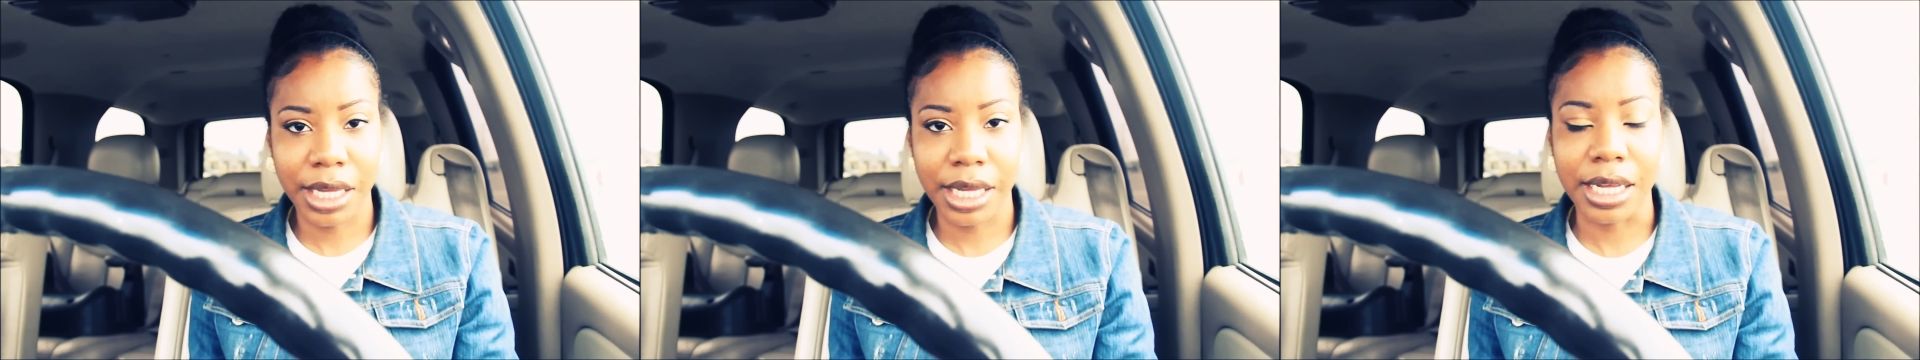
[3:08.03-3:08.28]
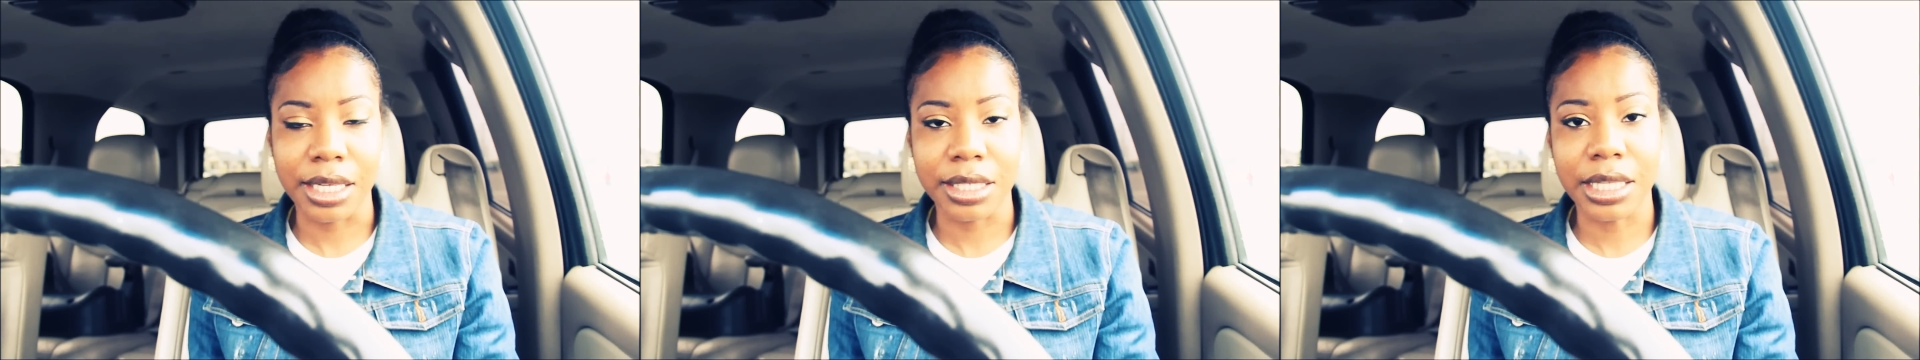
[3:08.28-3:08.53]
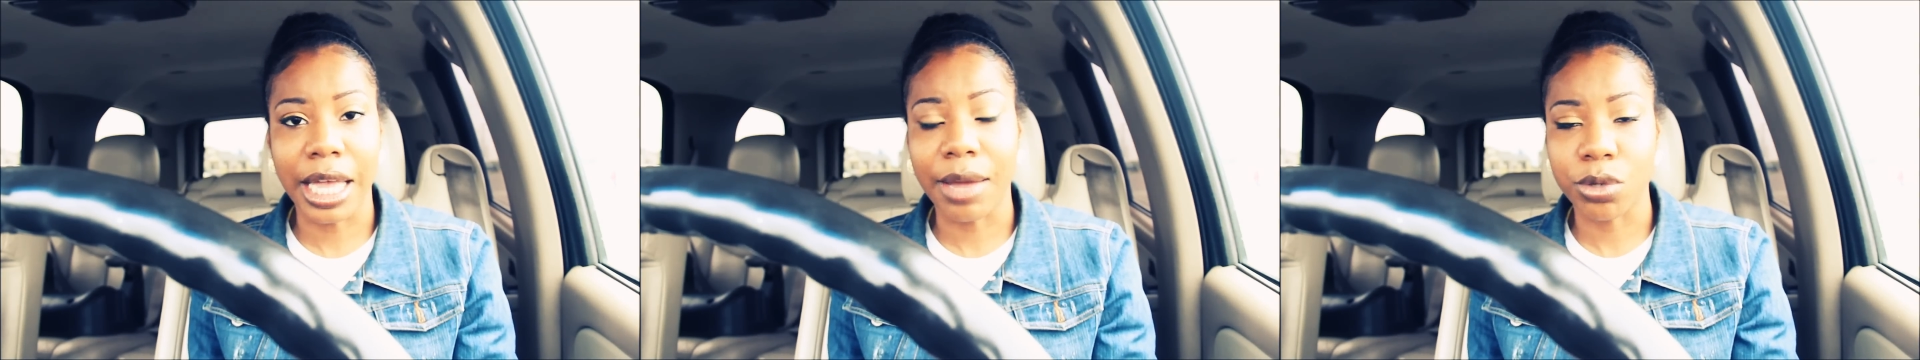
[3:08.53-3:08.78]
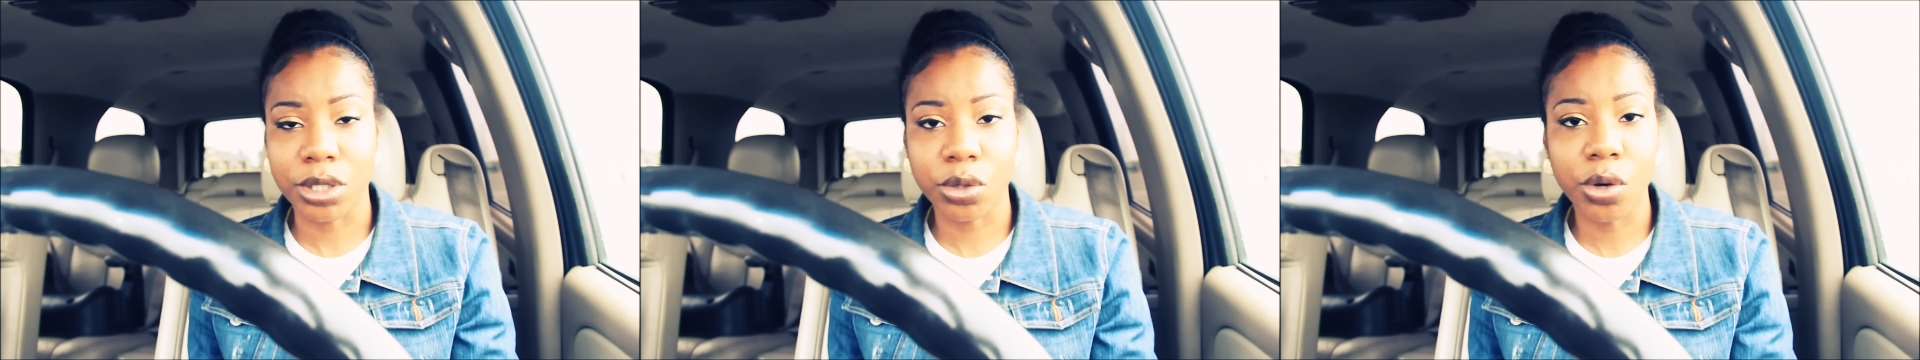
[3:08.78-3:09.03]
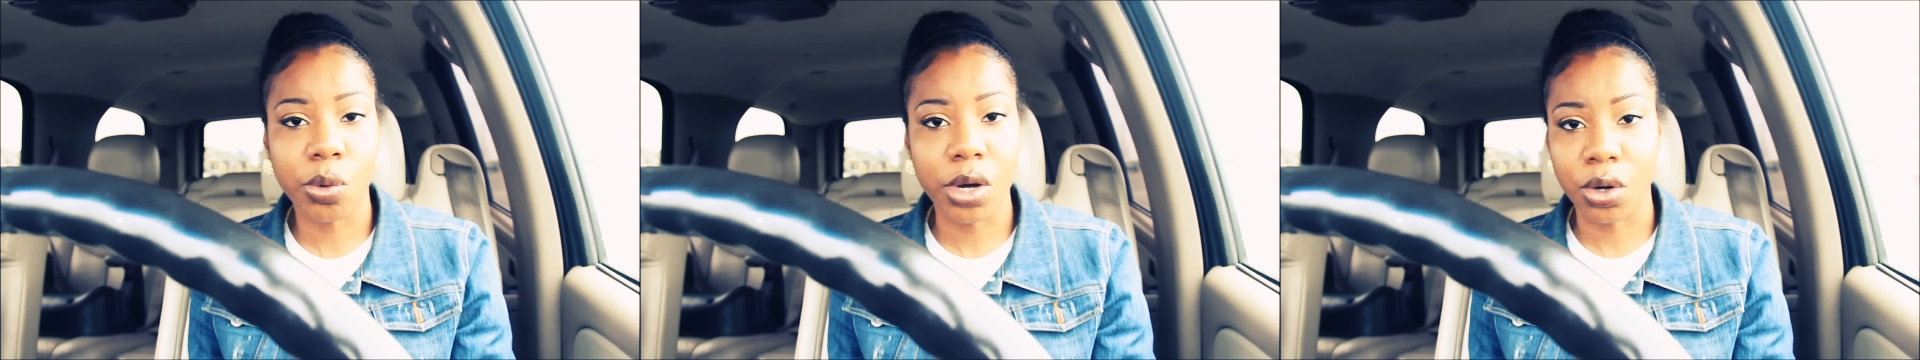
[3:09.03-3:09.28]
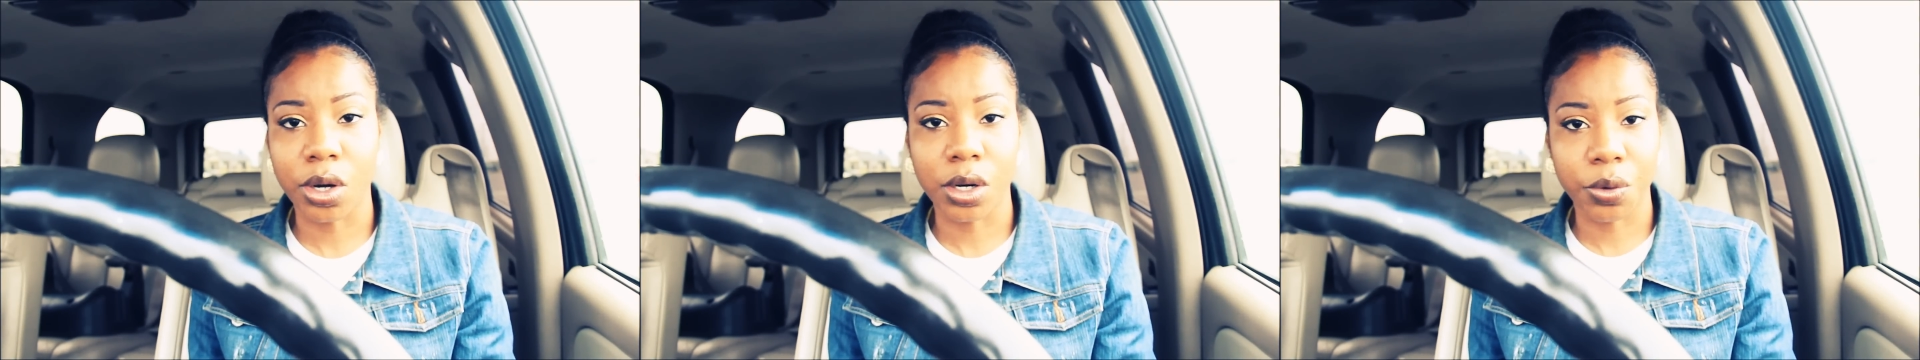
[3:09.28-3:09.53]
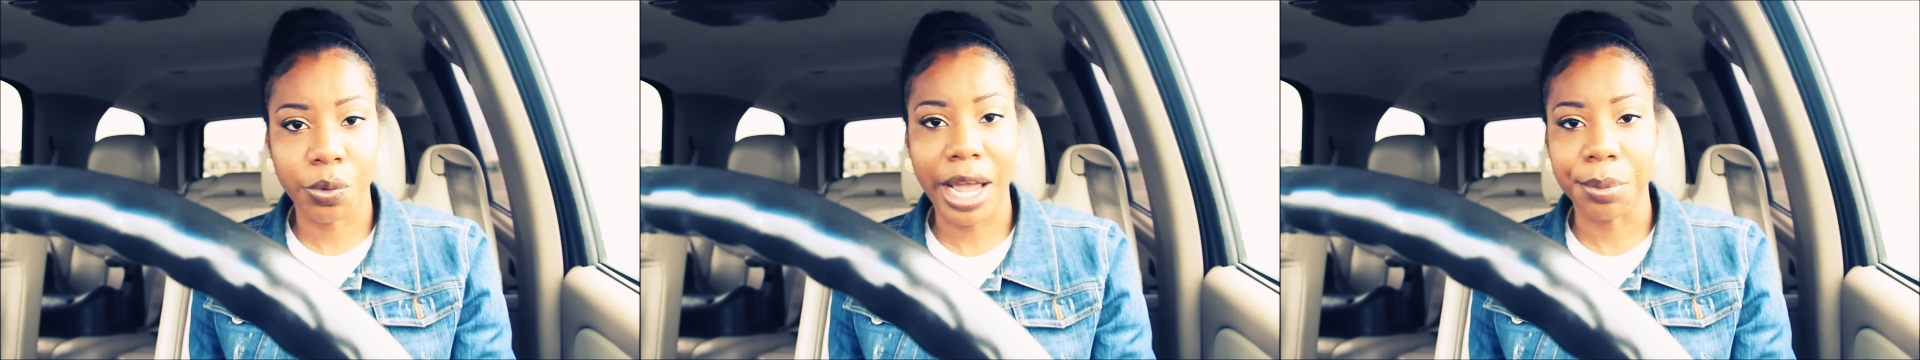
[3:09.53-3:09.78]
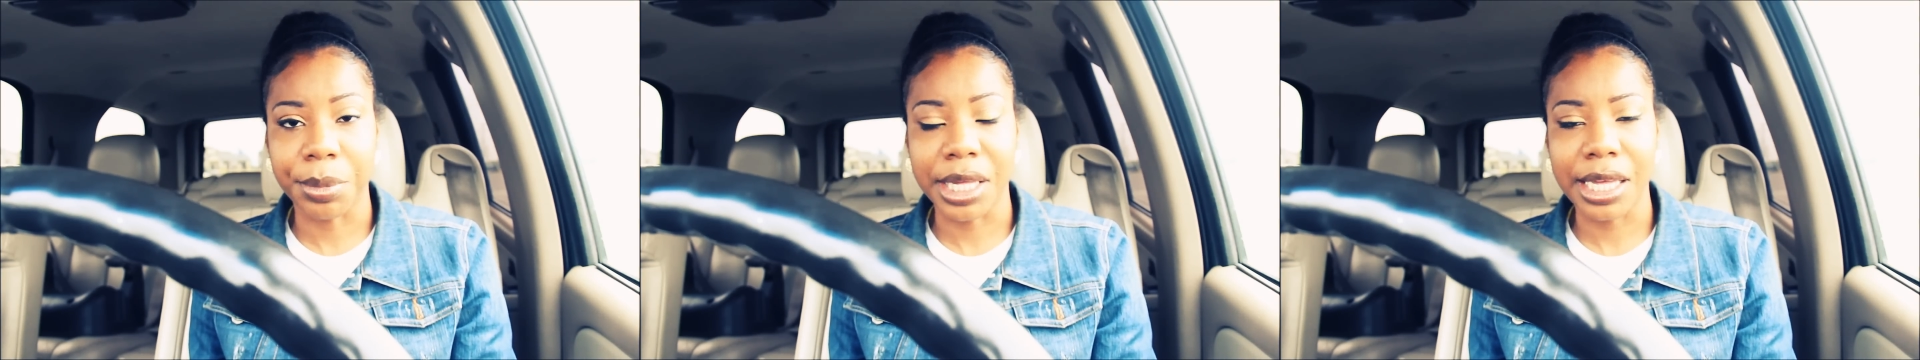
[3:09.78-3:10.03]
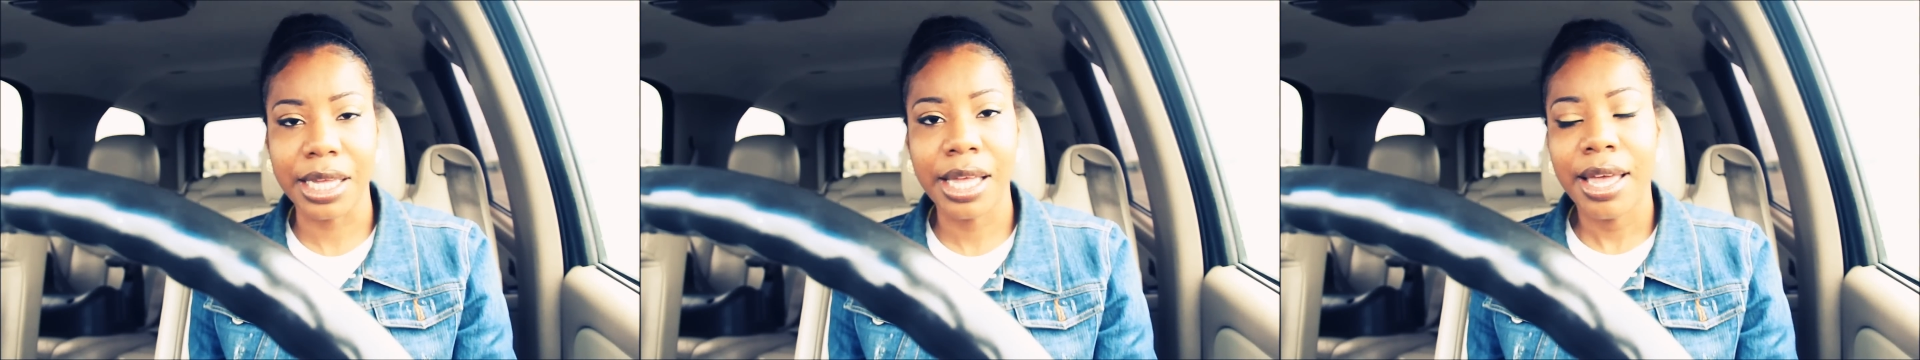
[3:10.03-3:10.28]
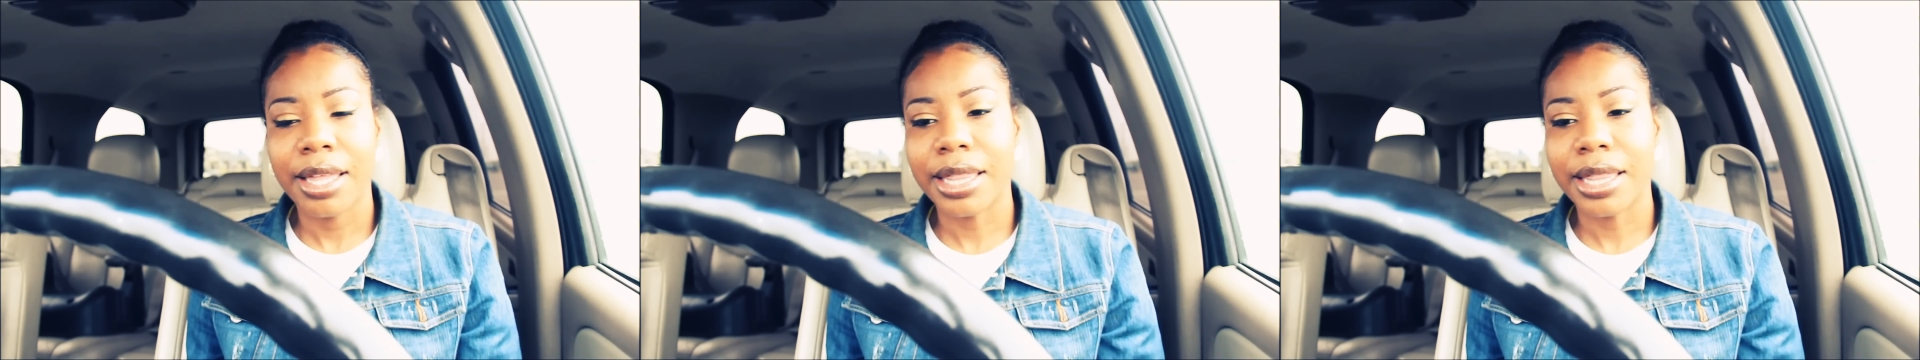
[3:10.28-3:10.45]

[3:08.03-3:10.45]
things that was going on around me